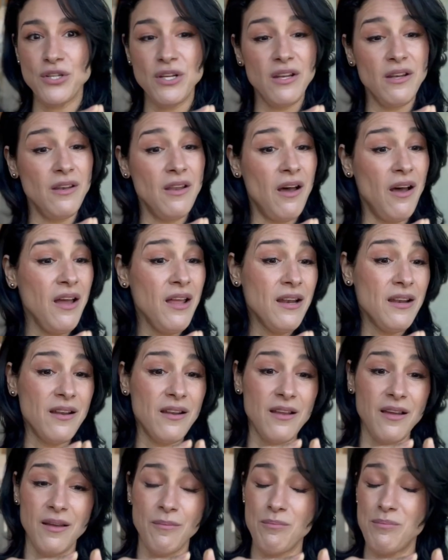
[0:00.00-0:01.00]
and not
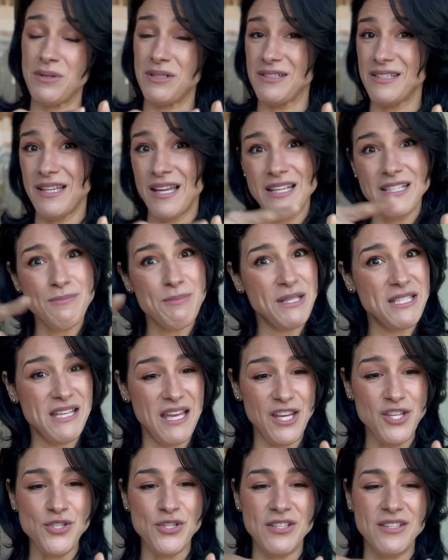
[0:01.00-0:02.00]
building
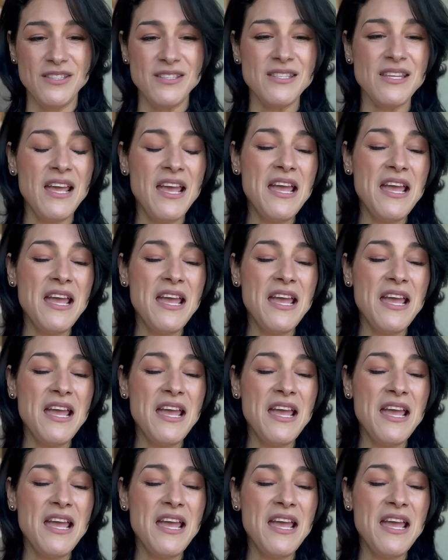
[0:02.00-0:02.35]
expectations,